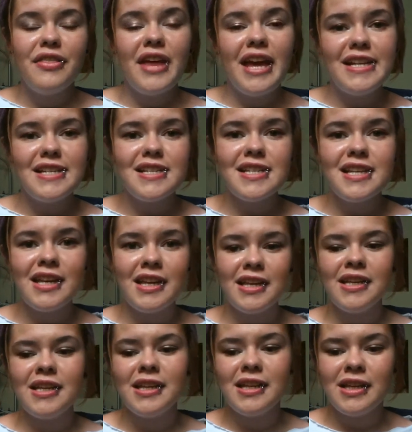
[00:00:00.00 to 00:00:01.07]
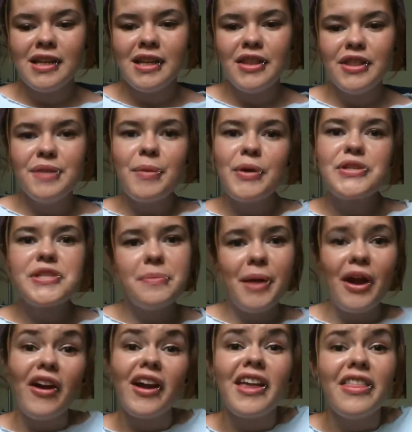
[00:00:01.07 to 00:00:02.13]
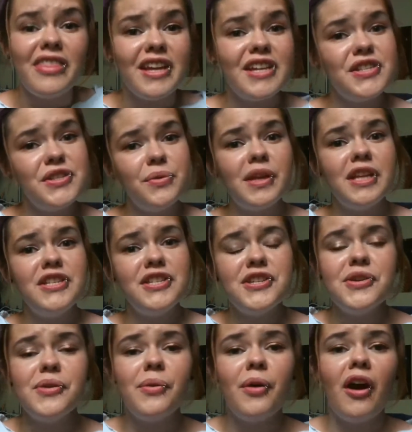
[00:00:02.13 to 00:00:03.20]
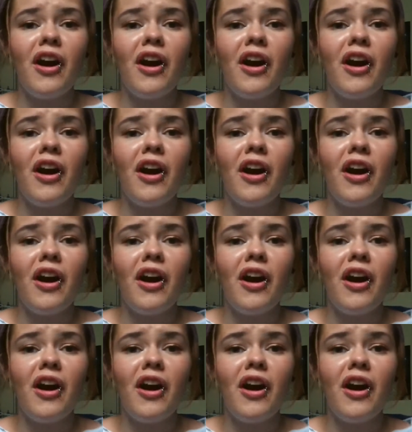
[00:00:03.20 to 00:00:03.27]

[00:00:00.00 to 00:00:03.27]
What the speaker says: that the most American things you can do